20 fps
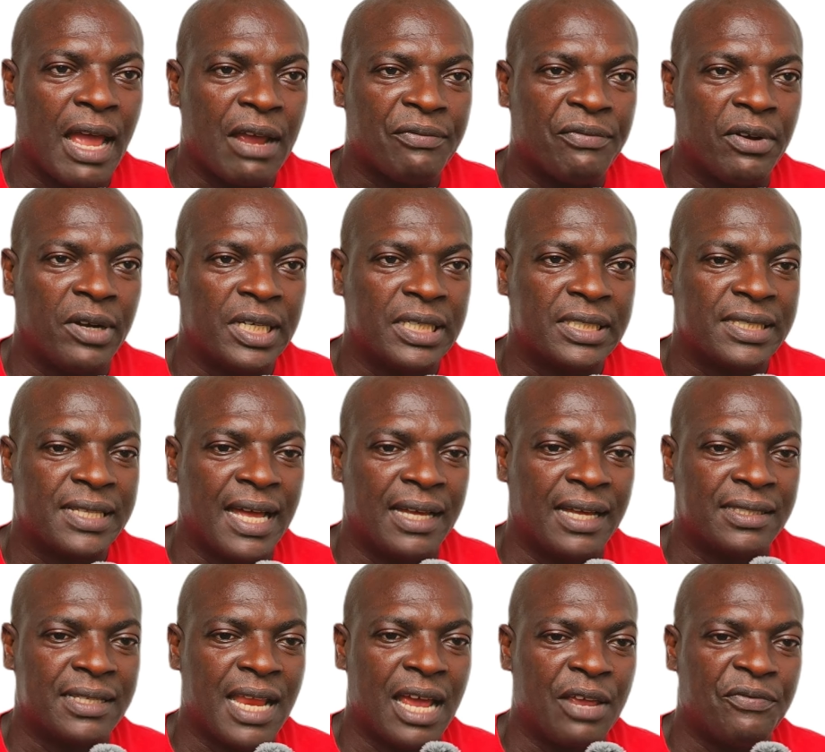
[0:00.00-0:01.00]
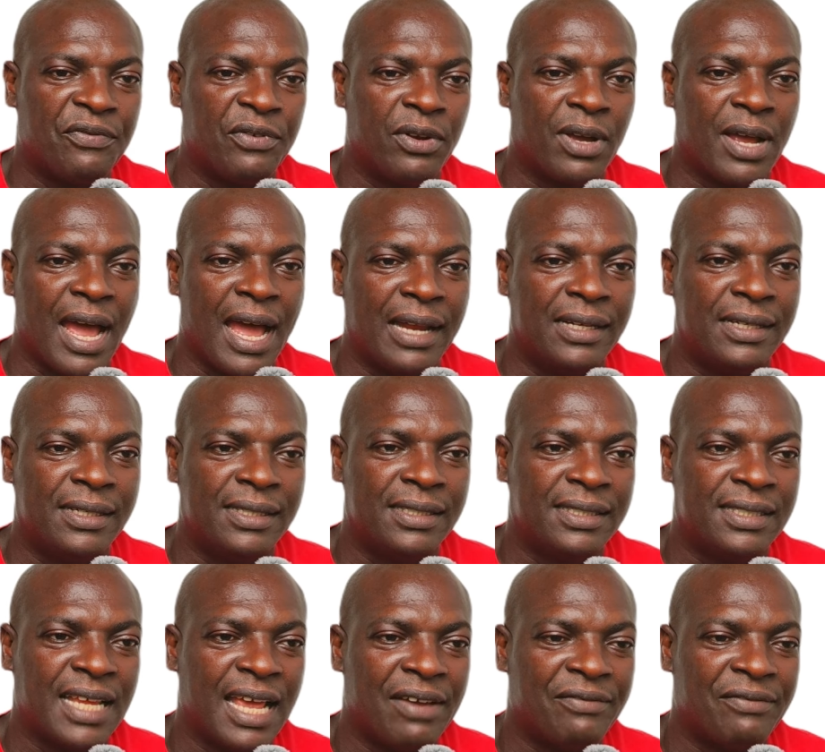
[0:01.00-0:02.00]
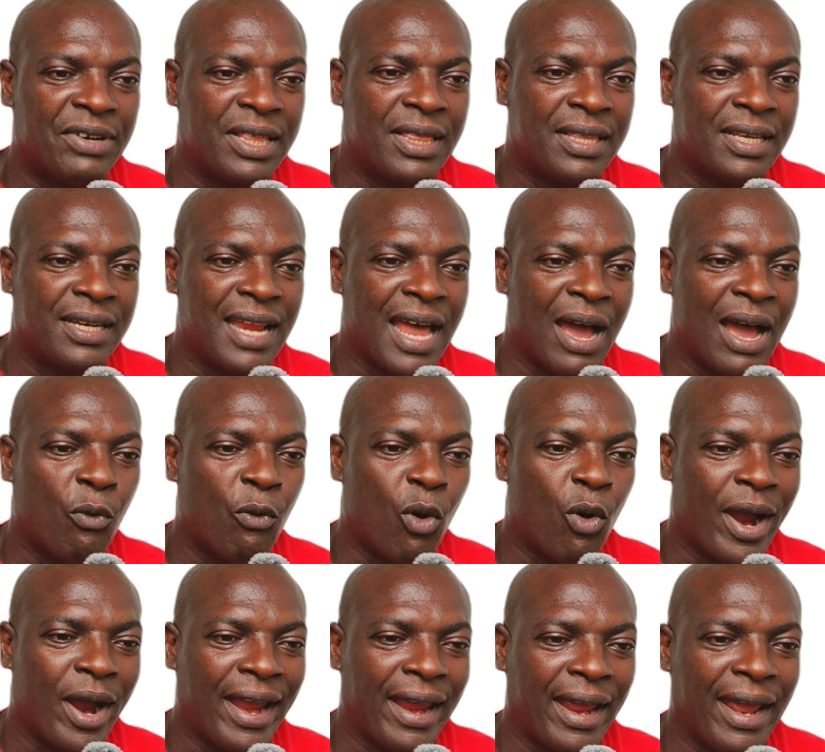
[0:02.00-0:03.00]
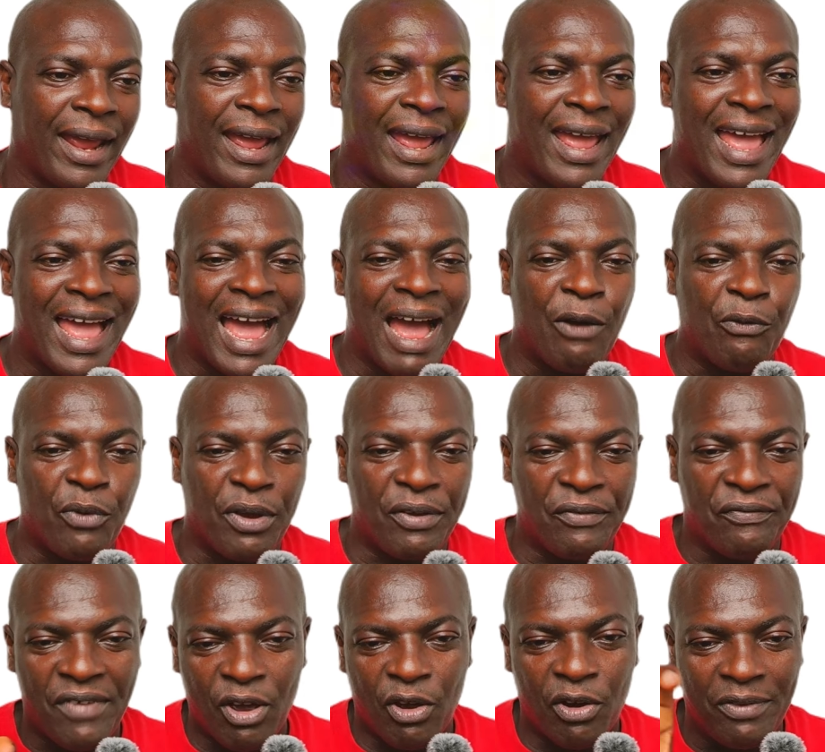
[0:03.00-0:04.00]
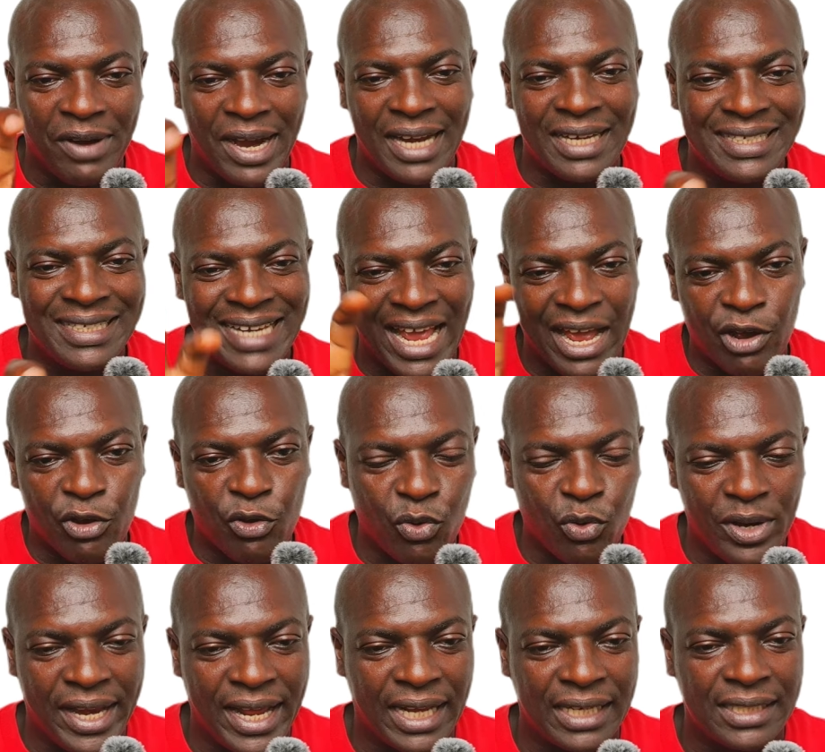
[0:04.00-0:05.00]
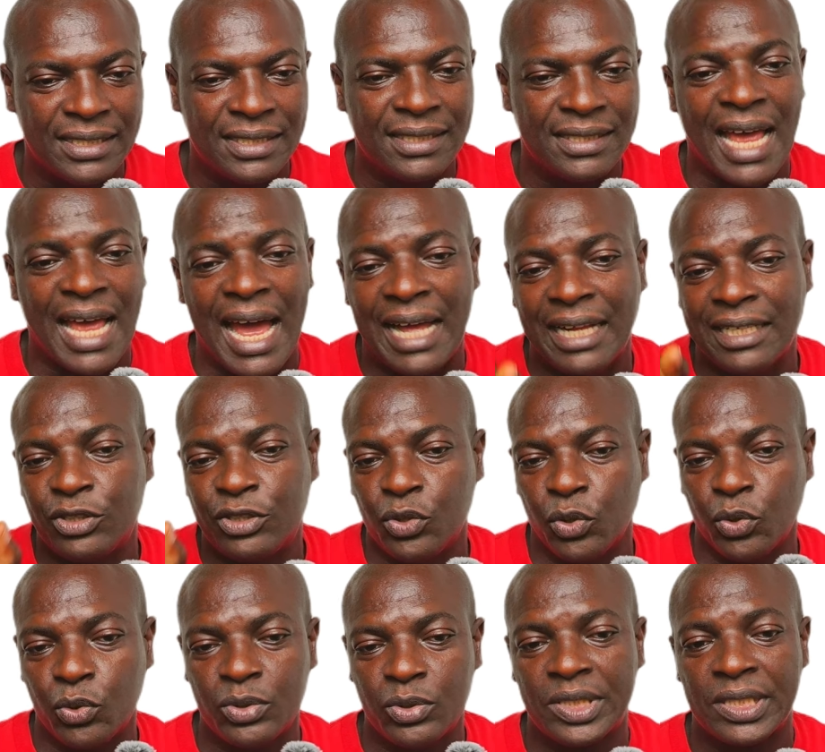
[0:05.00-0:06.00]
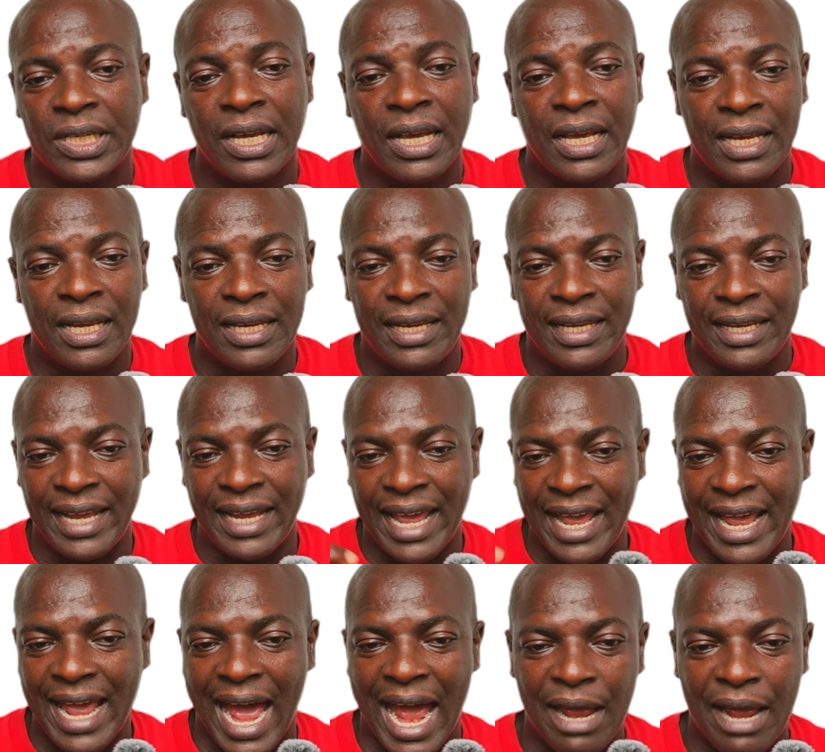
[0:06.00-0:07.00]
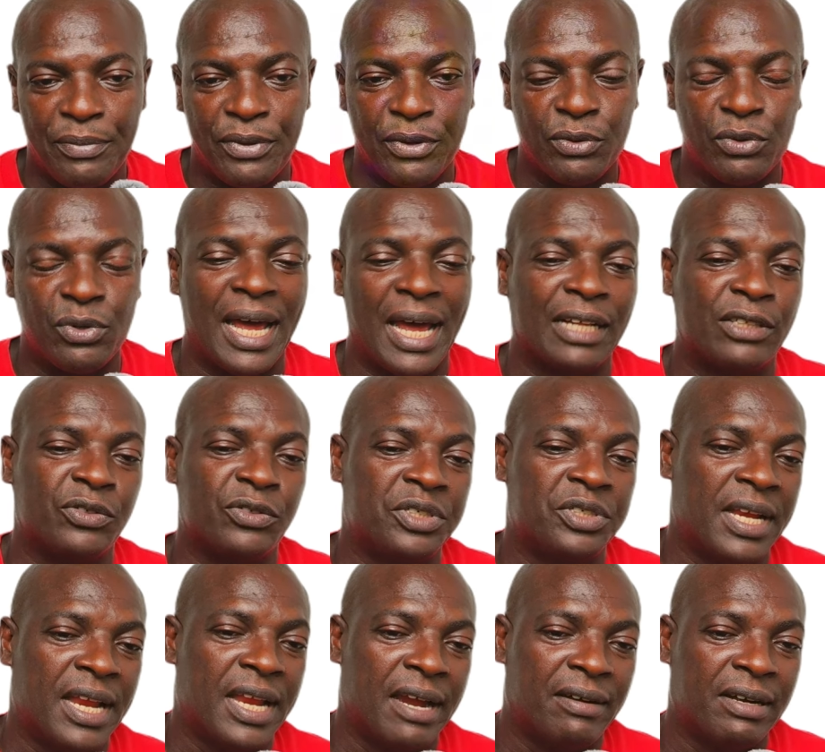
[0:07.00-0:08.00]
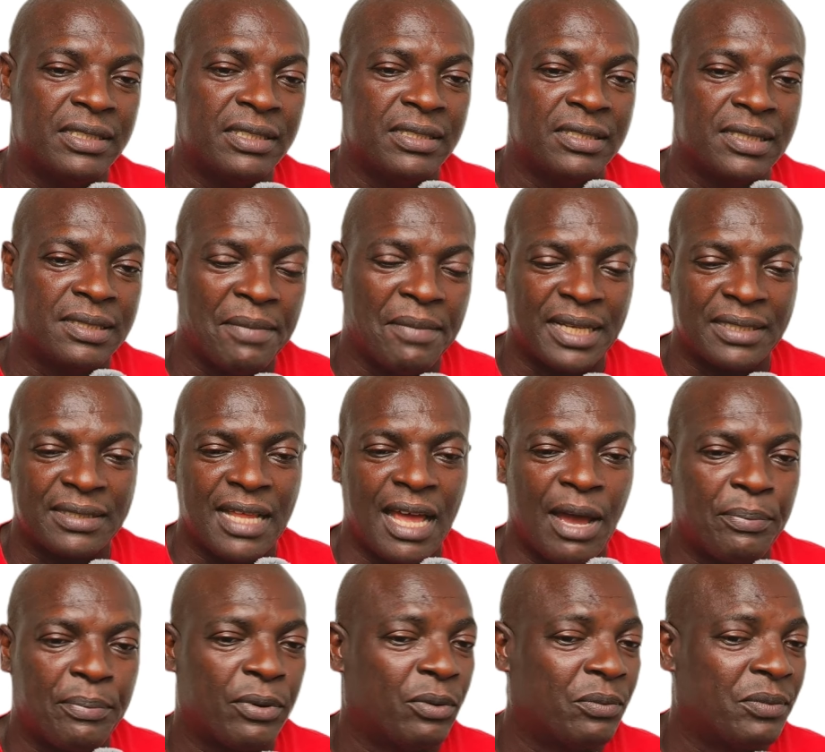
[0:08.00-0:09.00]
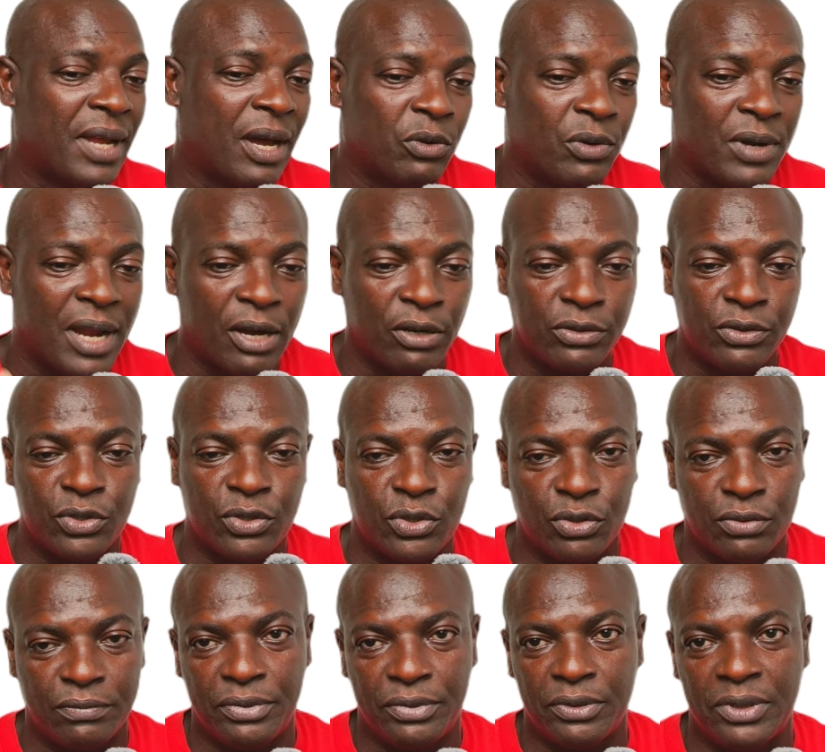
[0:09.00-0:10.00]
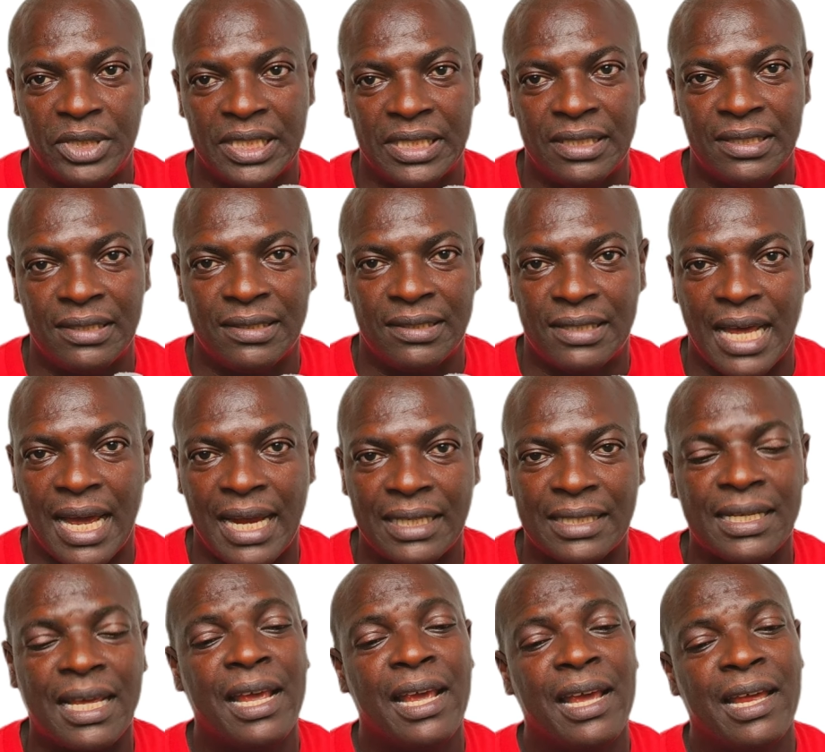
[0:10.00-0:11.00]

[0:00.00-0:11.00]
for instance, now if you look at this, everything that work here, we've already encoded it and told the AI builder to generate this master prompt that will now use to build this site.